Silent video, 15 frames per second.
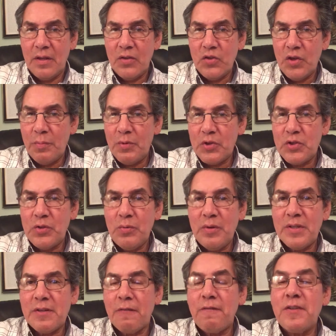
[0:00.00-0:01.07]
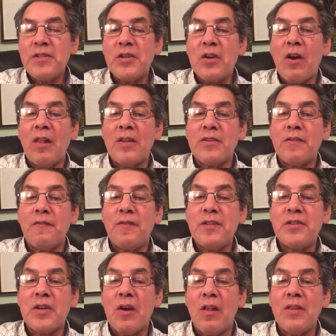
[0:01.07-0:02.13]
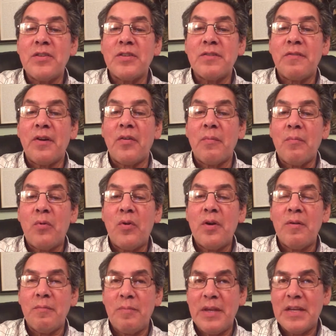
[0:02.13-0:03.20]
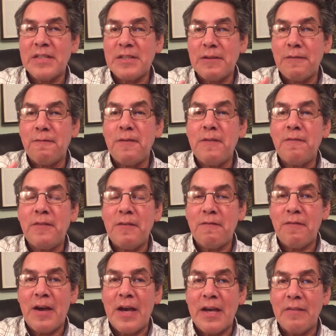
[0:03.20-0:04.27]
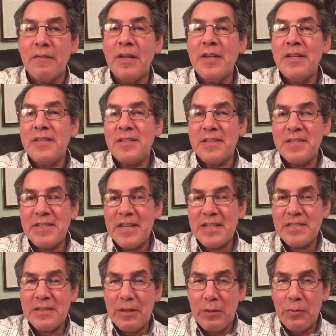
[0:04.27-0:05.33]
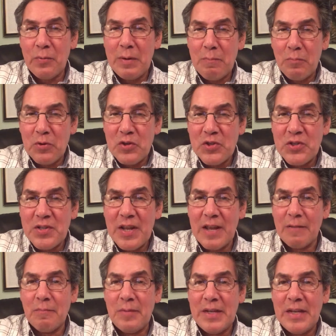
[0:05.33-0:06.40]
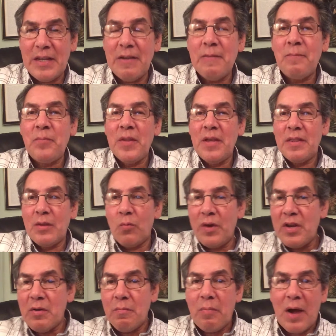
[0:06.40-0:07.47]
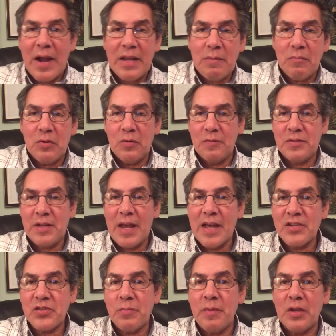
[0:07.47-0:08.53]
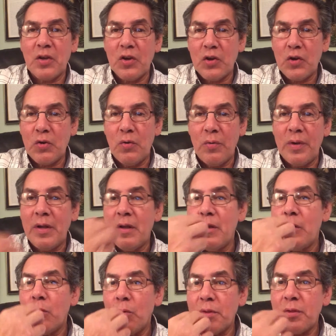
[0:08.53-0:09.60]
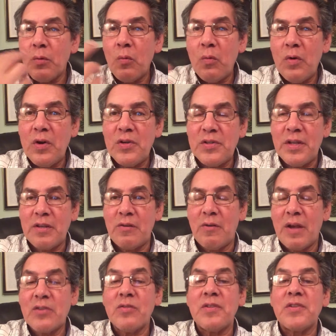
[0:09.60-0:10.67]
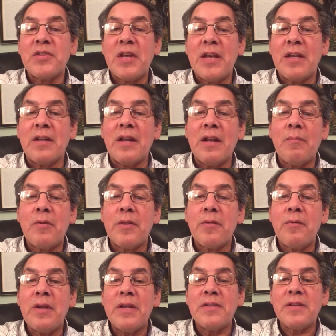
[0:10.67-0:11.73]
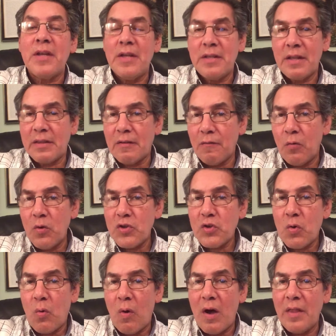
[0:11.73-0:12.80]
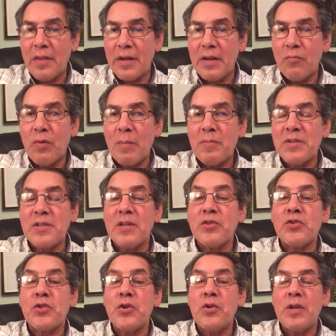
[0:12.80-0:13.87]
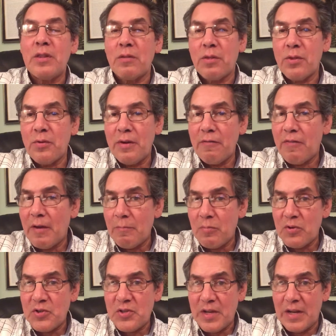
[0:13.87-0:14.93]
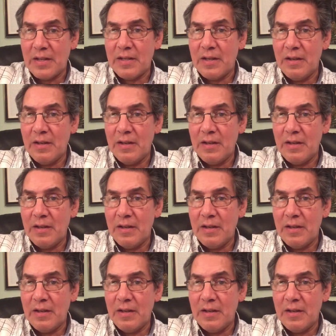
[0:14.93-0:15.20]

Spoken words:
Number 2 is physiology. Physiology is very important because it's 55 to 63%, meaning the way your body moves. It has to be congruent with the words that you're actually saying. And number 3 is that the voice quality represents 30 to 35%.